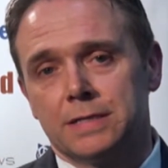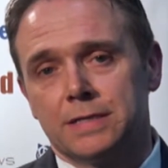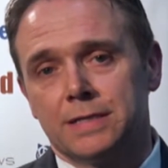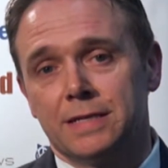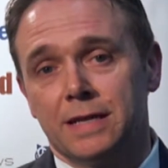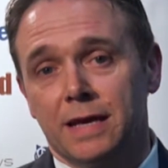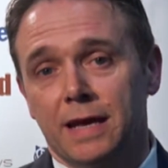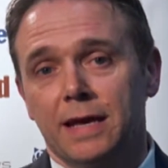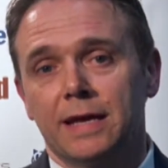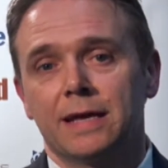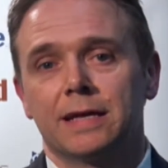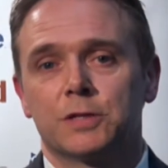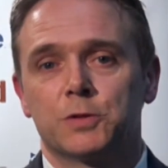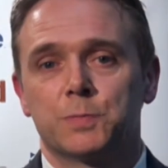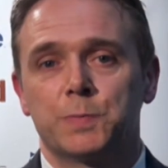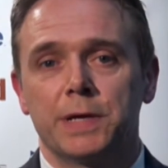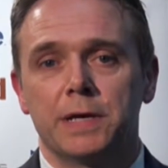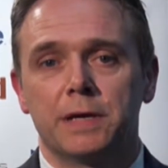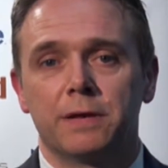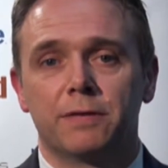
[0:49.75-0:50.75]
today
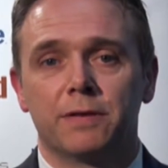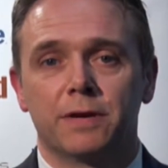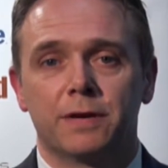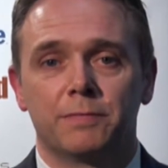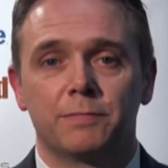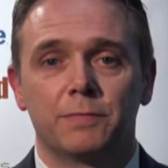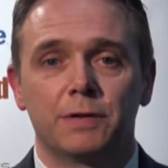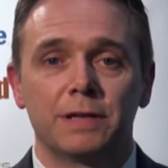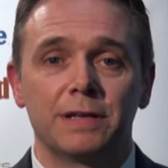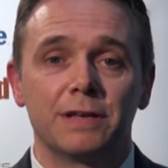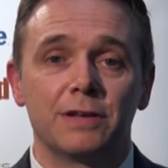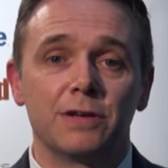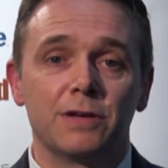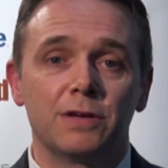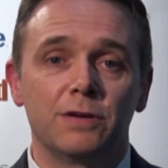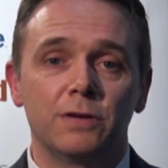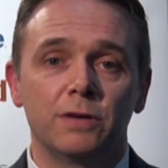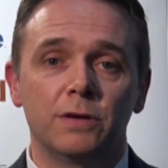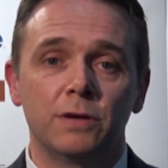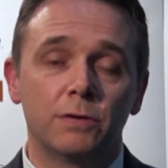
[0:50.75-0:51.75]
has been
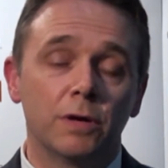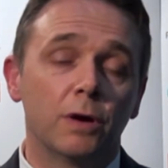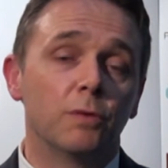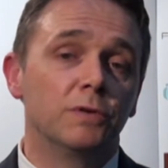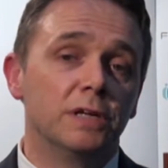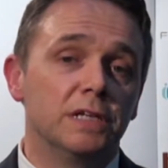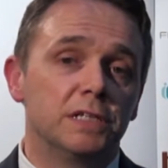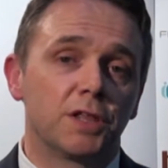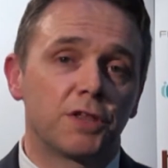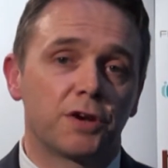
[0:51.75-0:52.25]
that you don't need